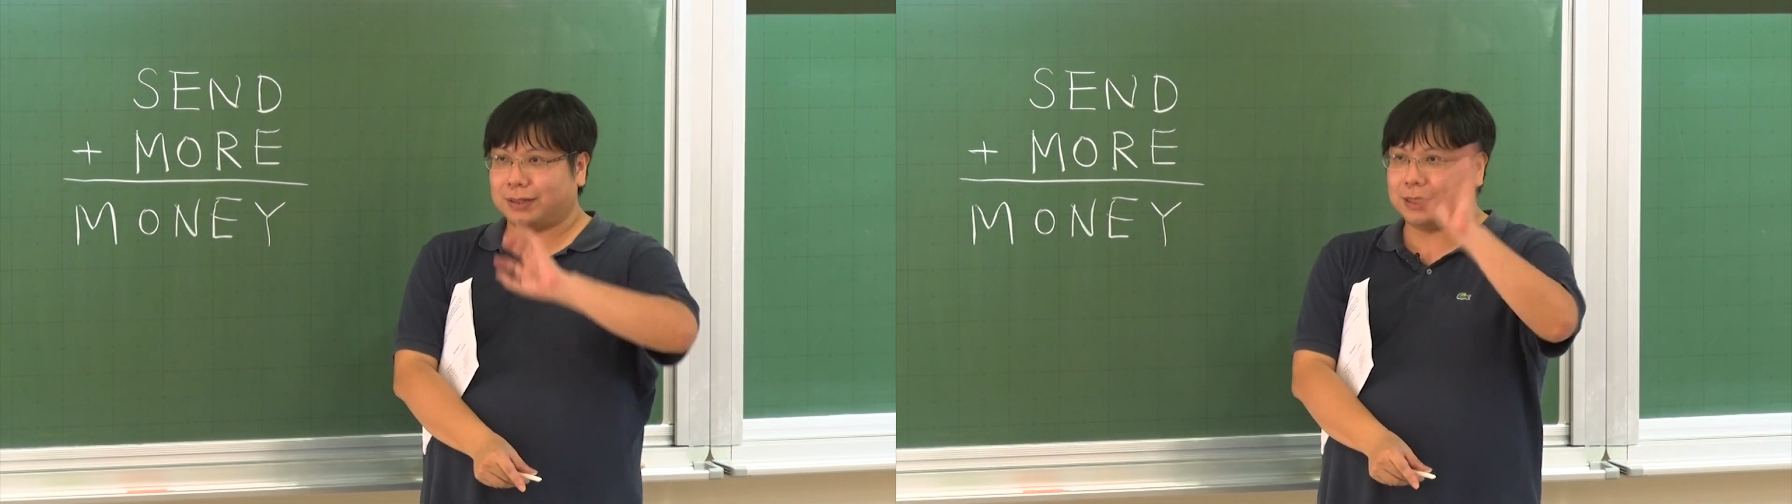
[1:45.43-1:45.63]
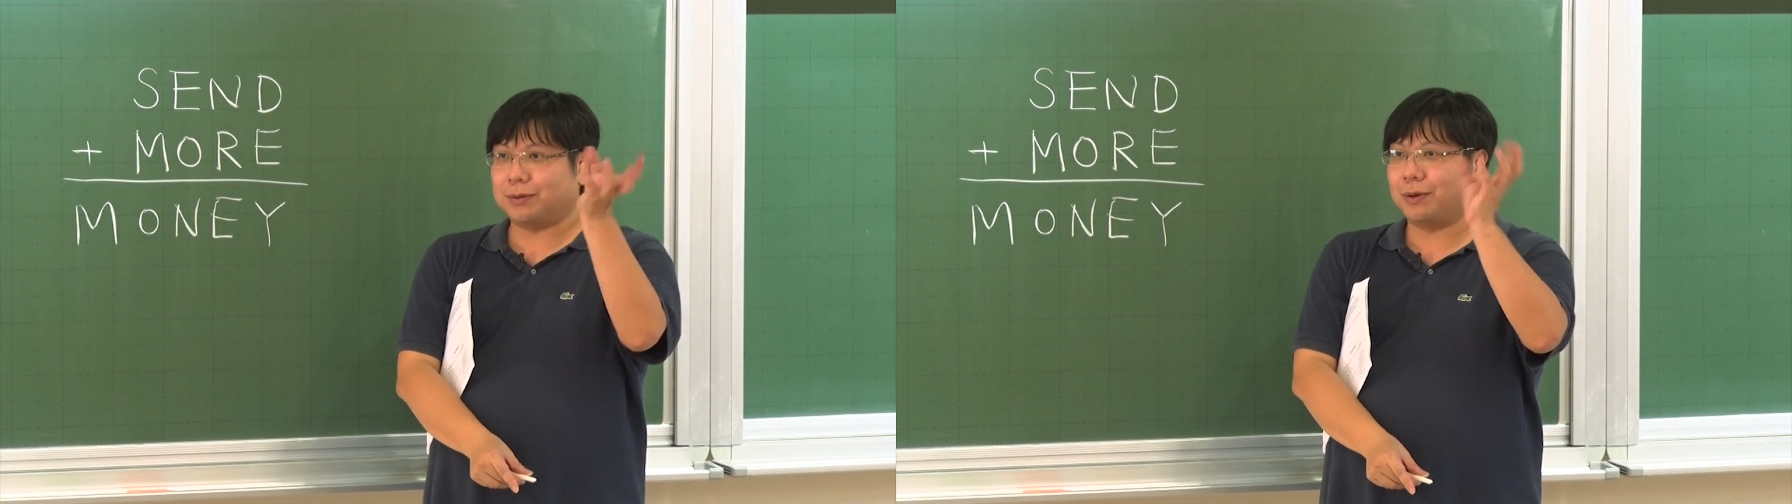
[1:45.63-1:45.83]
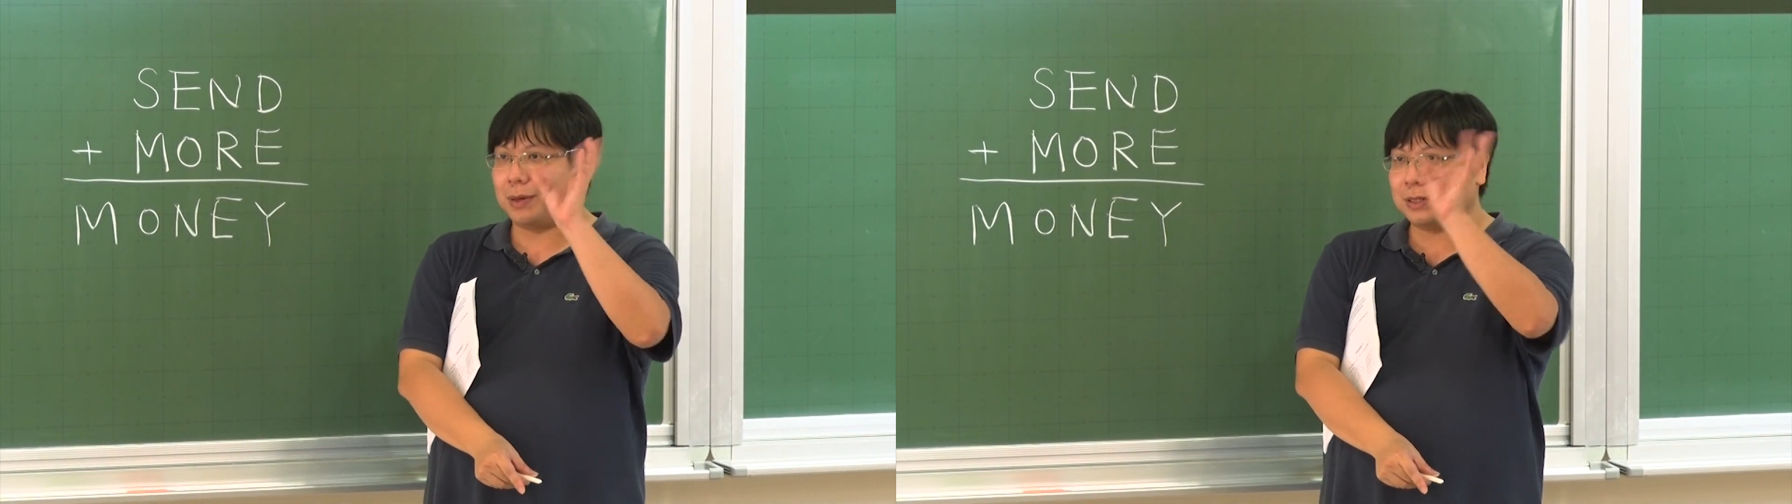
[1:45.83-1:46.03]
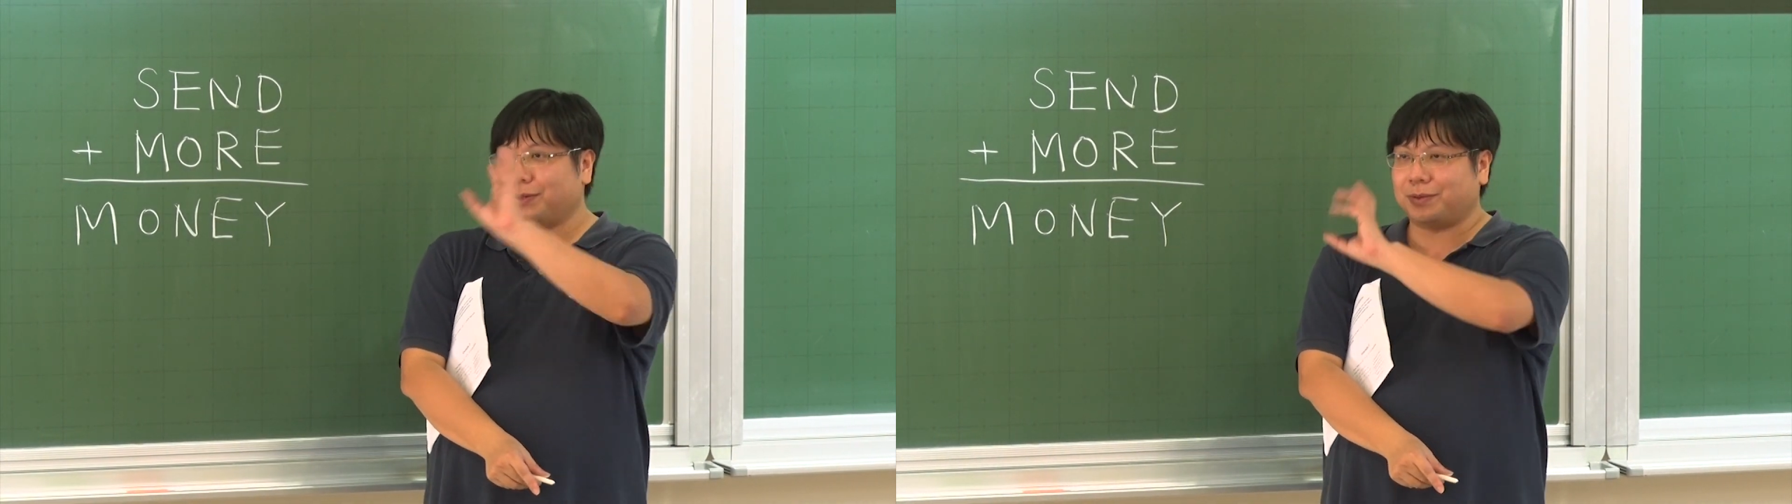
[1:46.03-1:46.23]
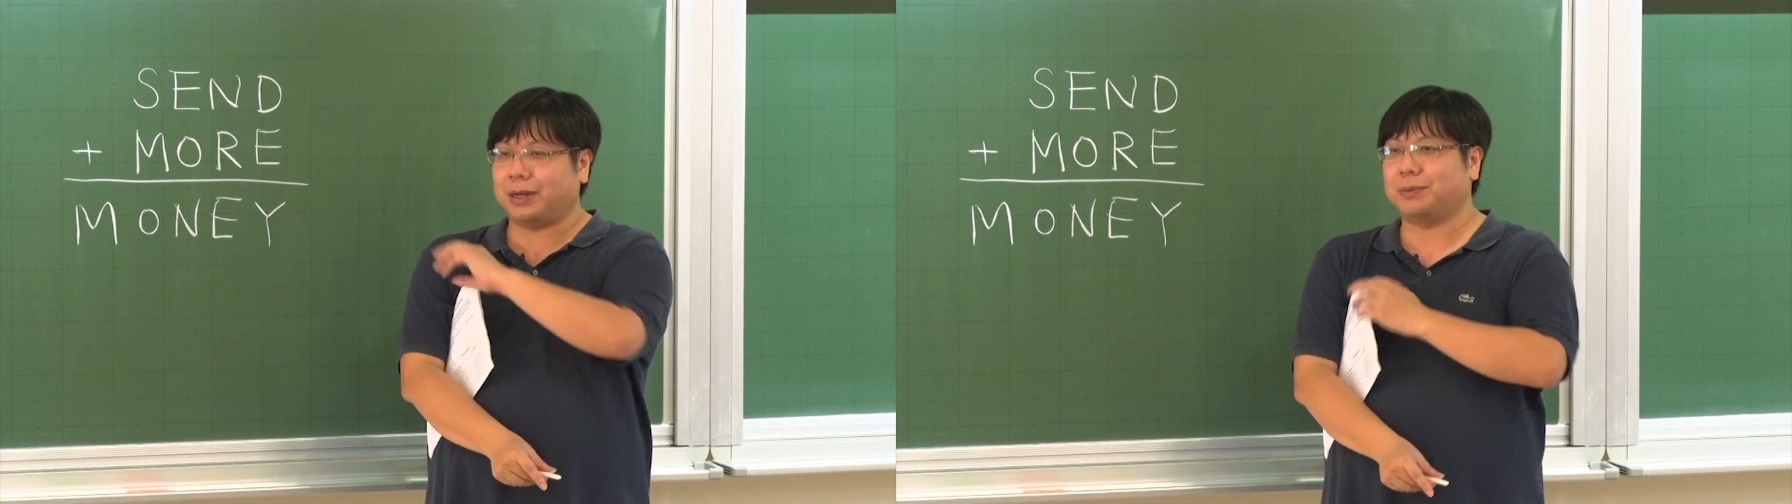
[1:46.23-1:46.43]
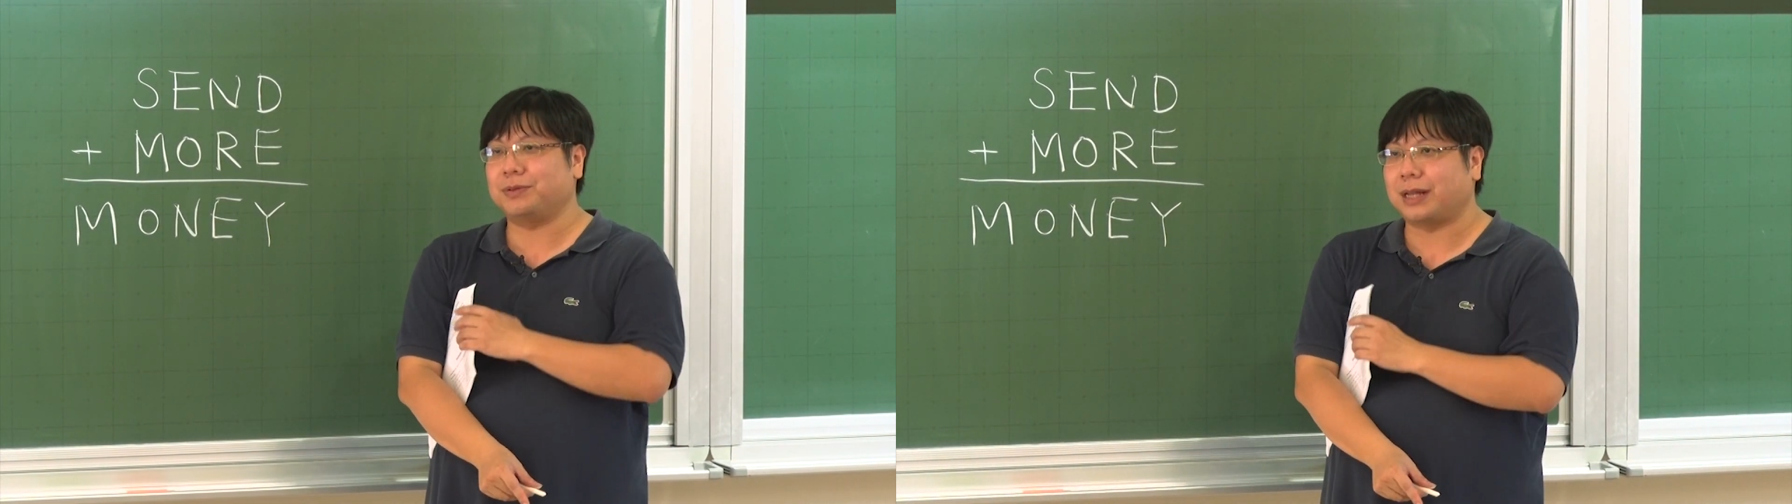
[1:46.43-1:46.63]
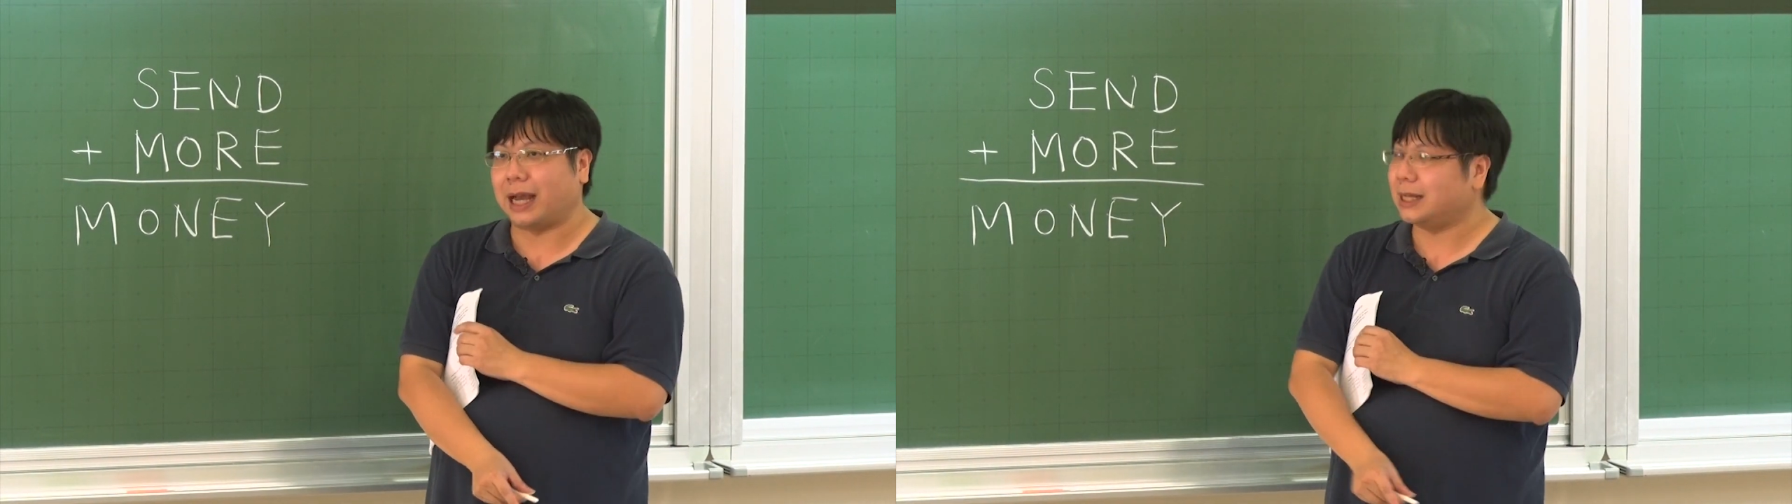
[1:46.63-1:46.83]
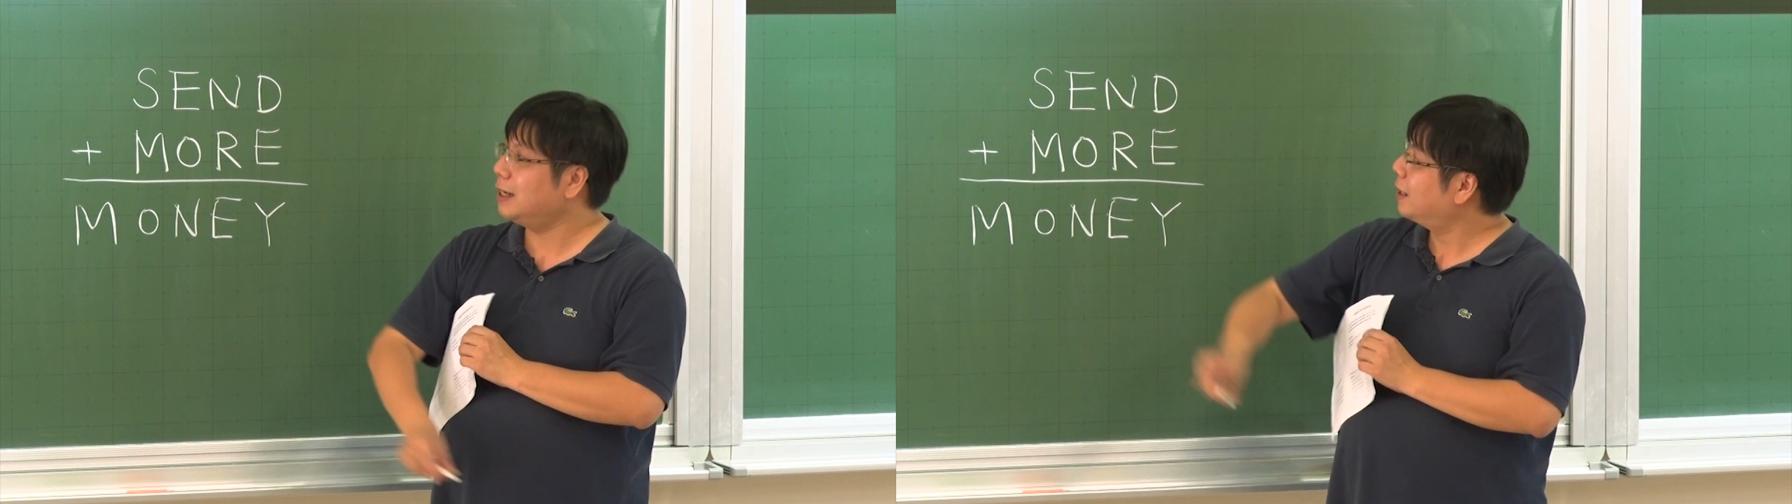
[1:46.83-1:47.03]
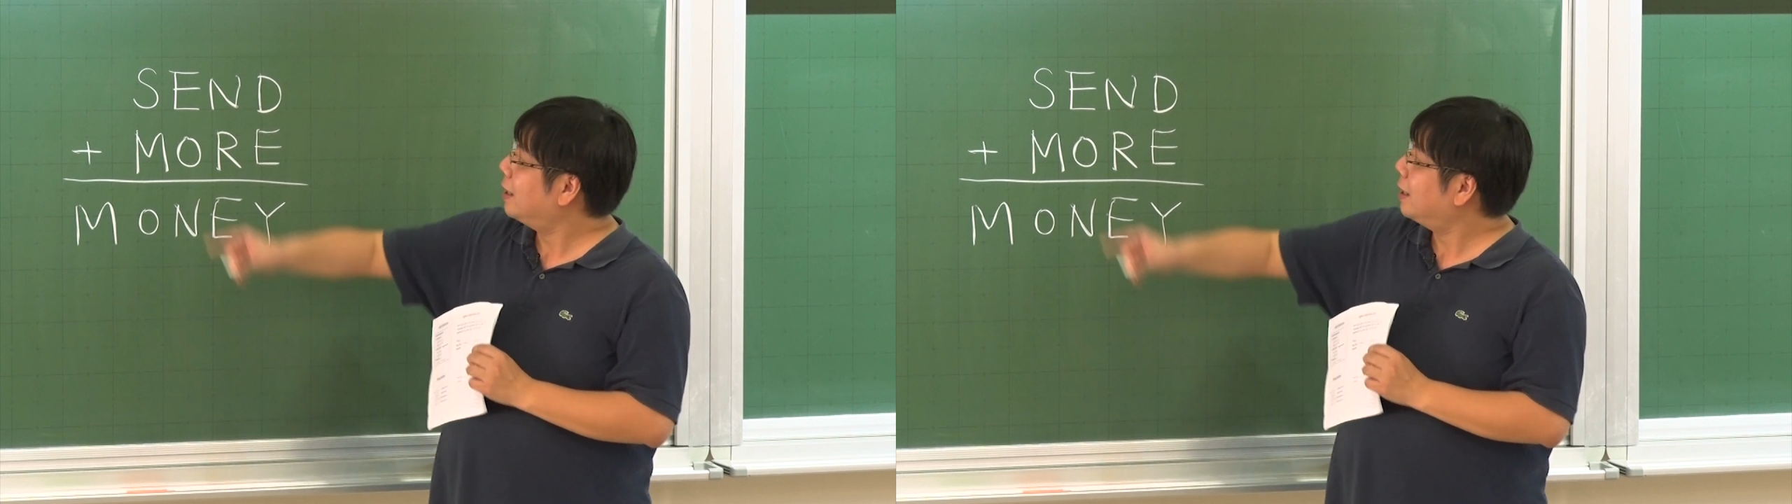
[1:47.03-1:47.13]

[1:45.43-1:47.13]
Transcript: 0, 1, 2, 3 up to 9